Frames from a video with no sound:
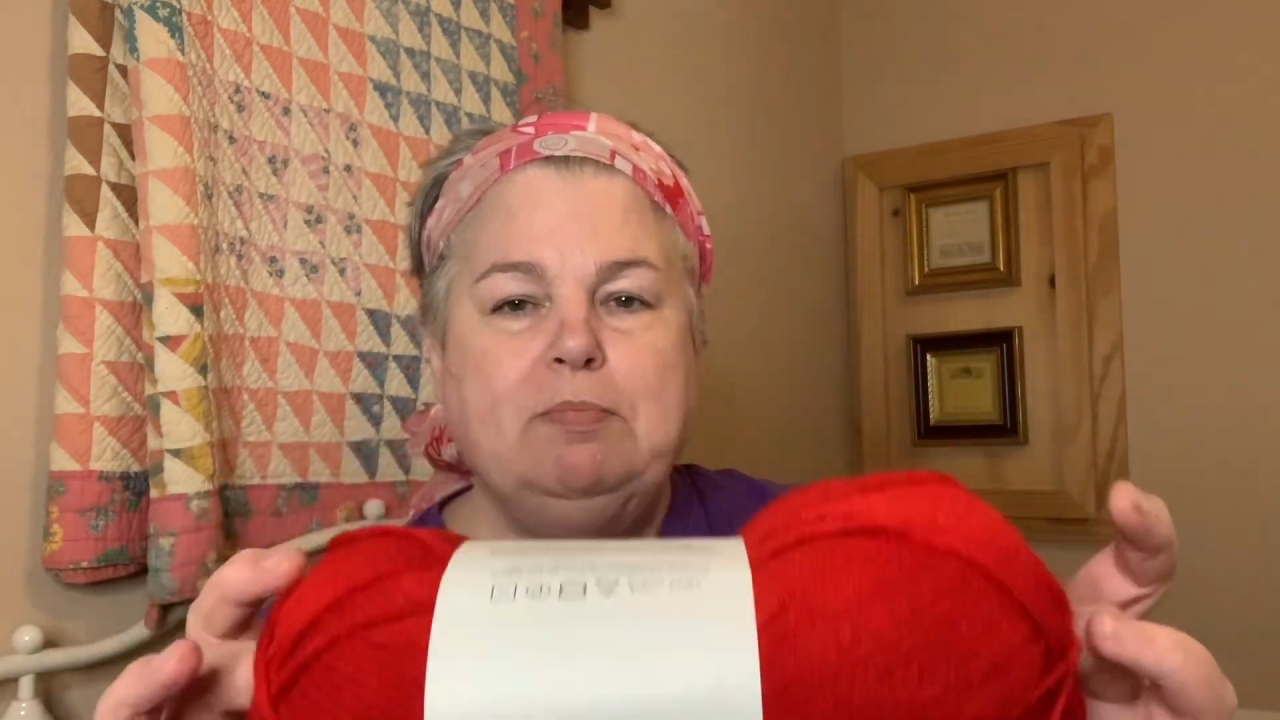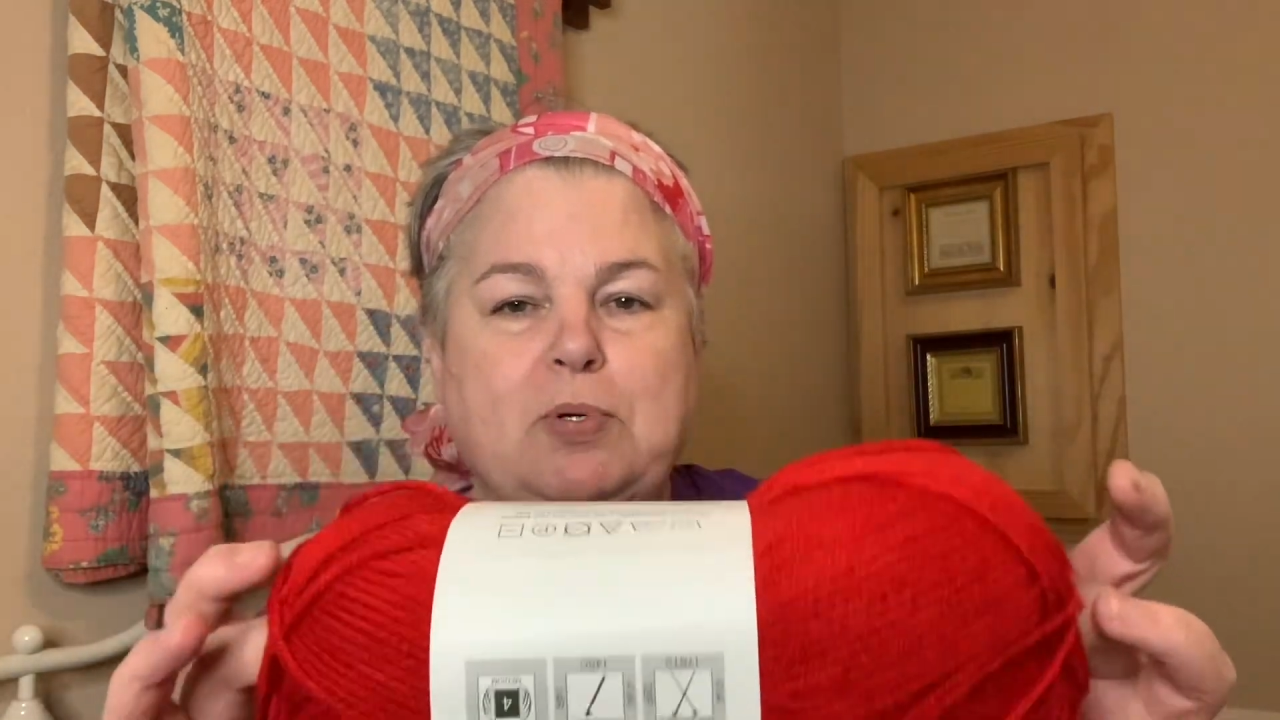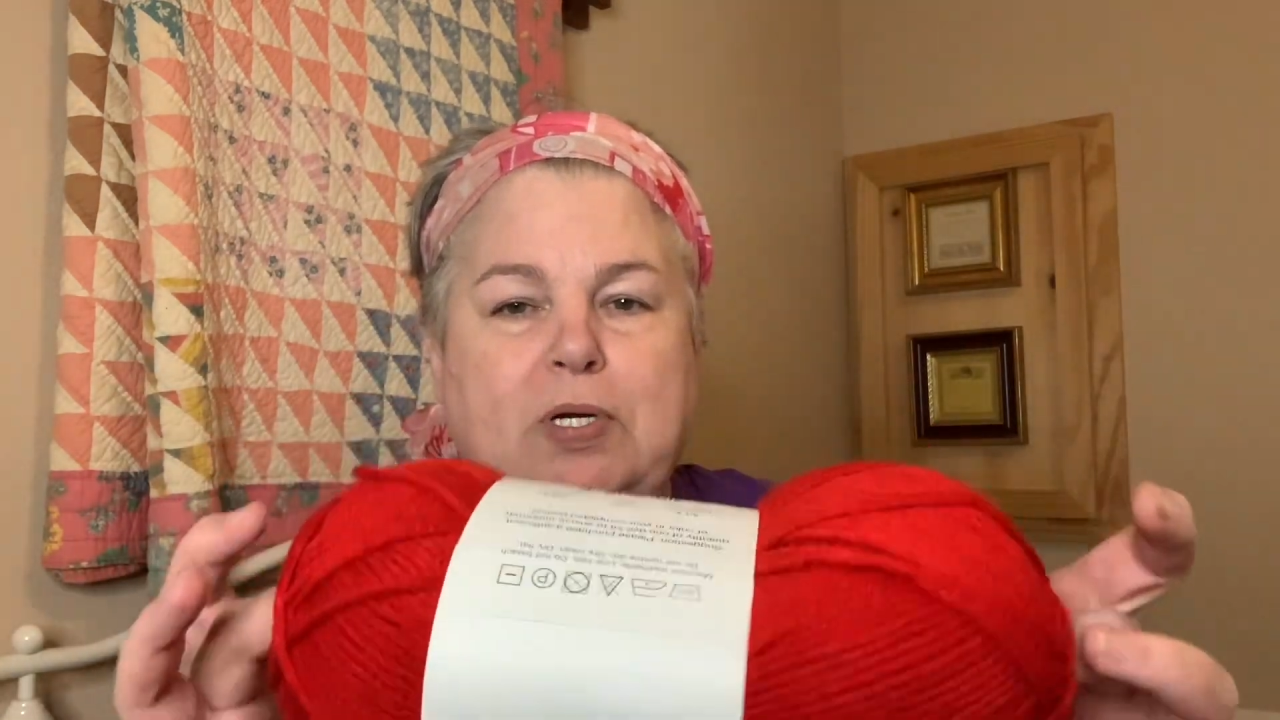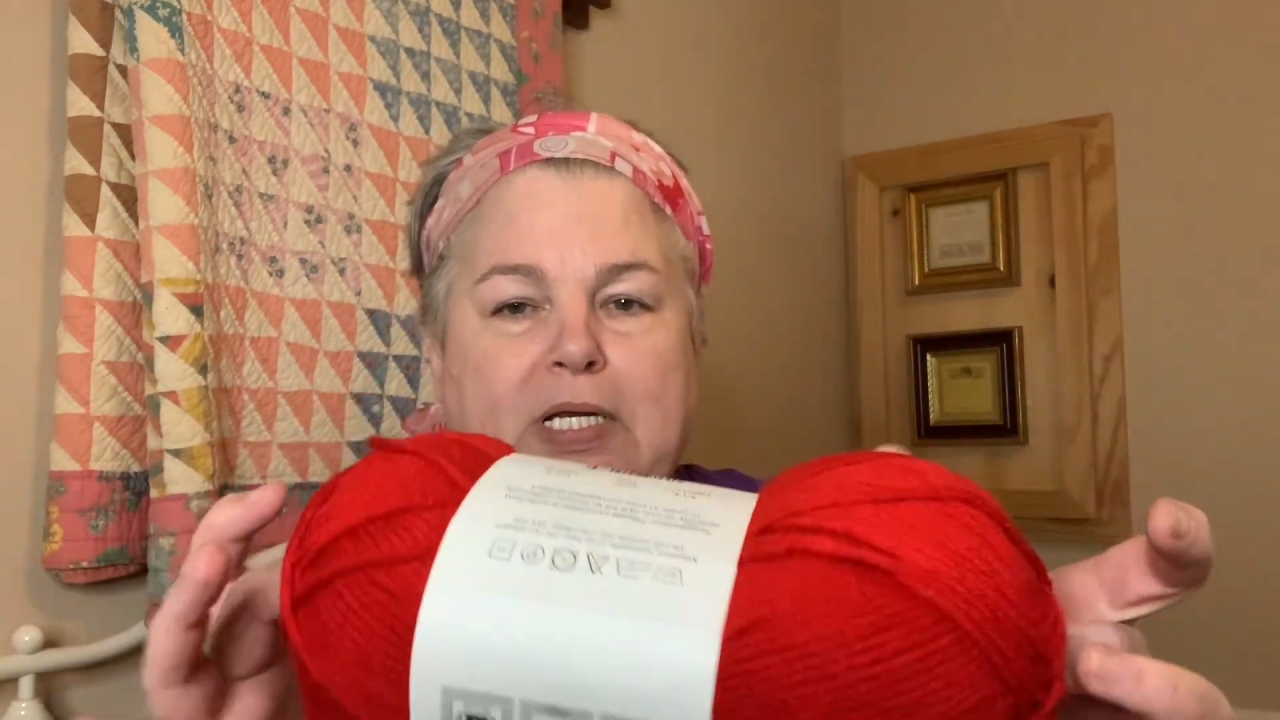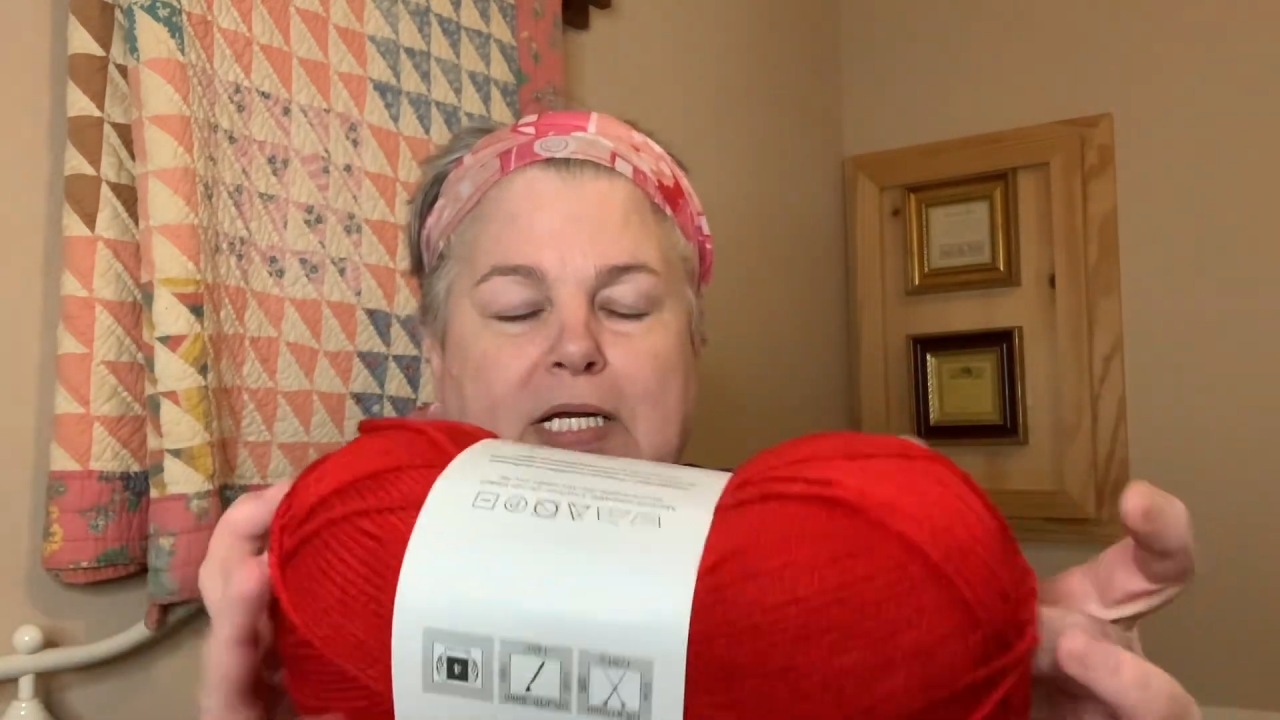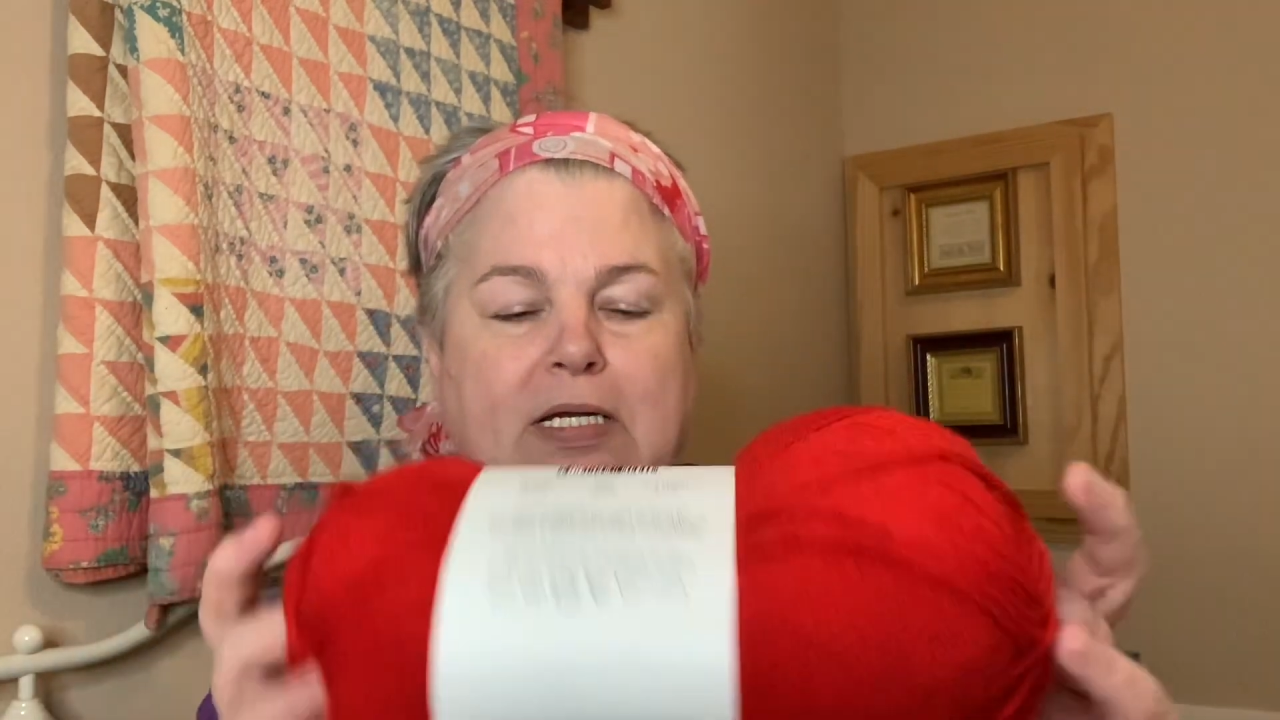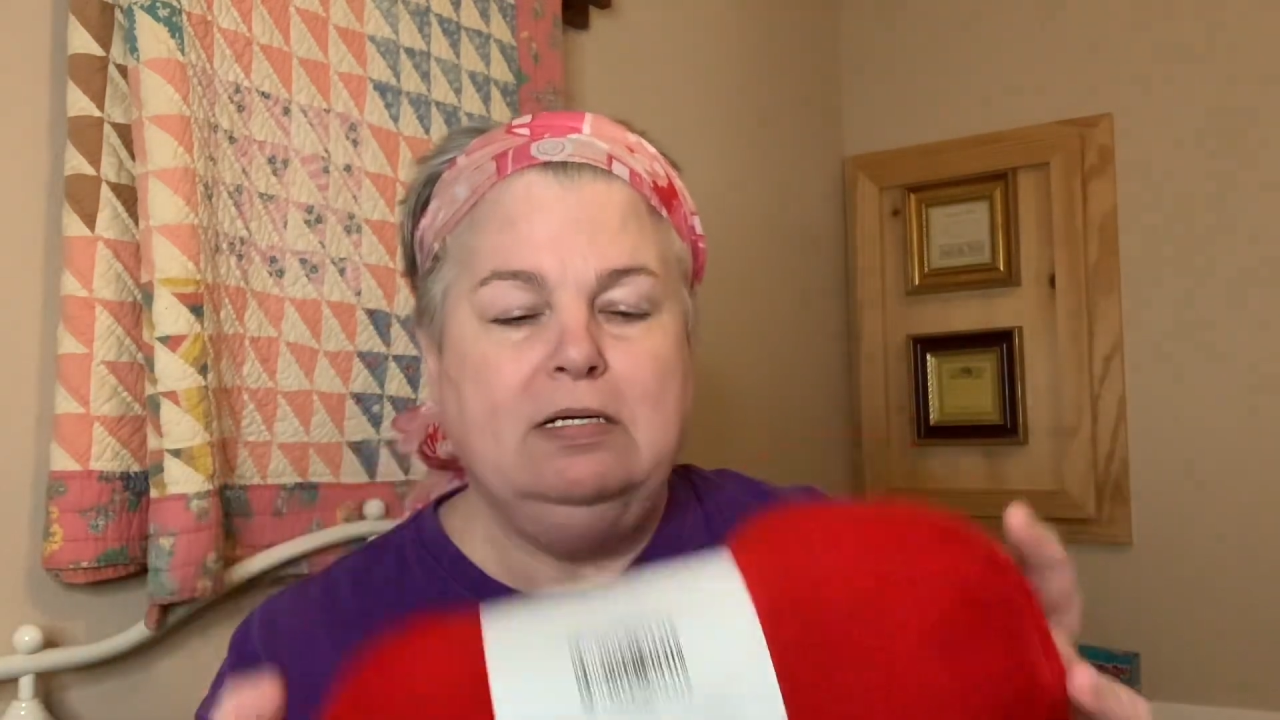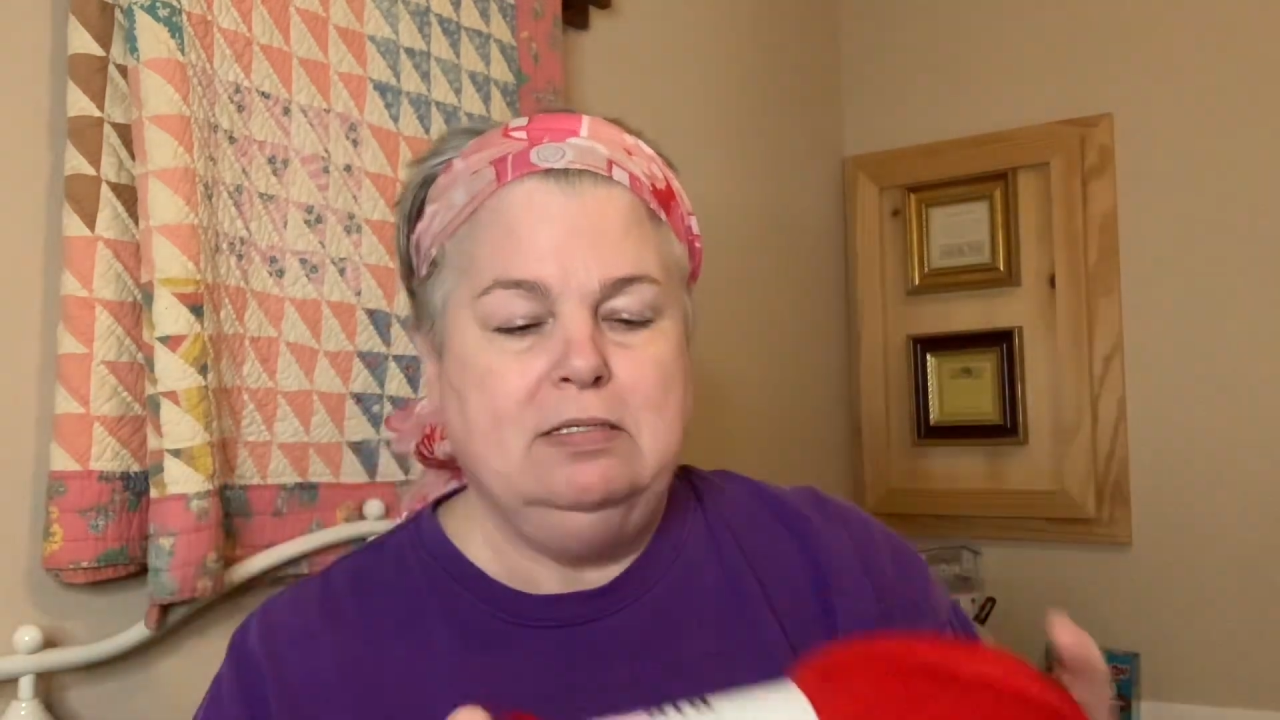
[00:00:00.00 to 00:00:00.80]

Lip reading: pretty.